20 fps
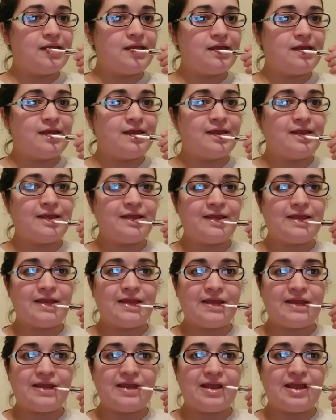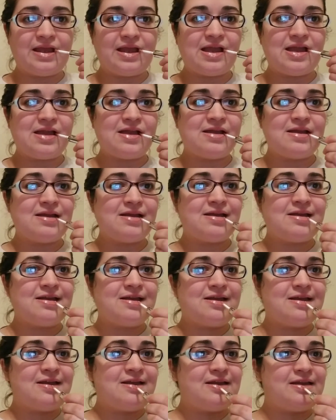
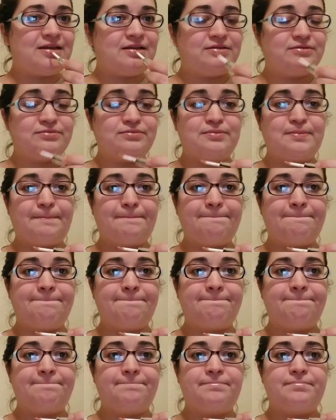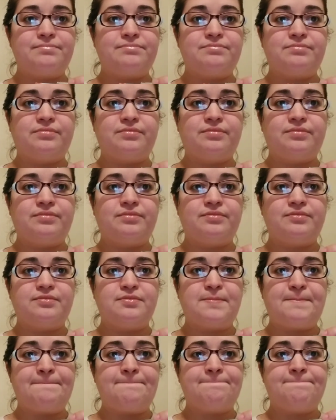No one is speaking in this clip.